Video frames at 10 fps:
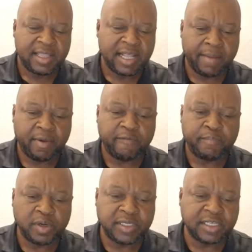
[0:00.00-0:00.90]
The number of
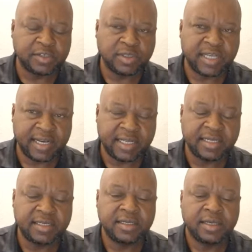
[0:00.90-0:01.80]
bodies has not
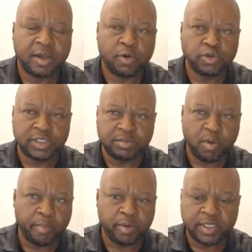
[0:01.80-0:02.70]
ended. You are going to see
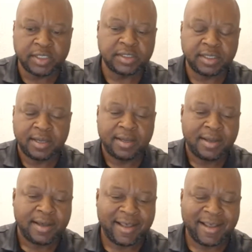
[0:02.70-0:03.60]
more bodies,
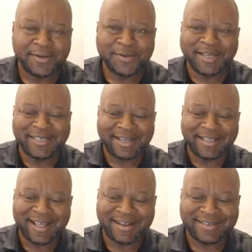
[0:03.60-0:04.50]
and you can
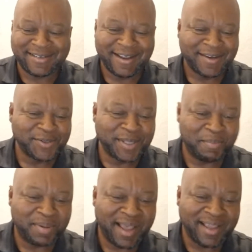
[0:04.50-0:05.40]
take that to
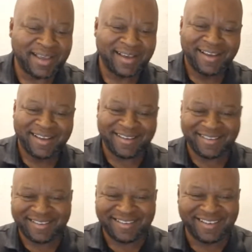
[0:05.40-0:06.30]
the bank.
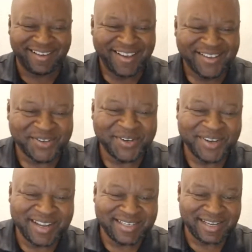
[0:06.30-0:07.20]
So
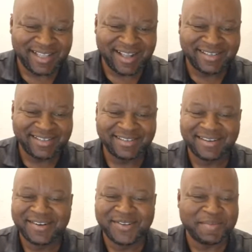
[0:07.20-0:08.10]
you can take that
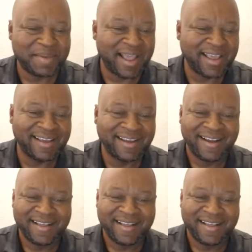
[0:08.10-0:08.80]
to the bank.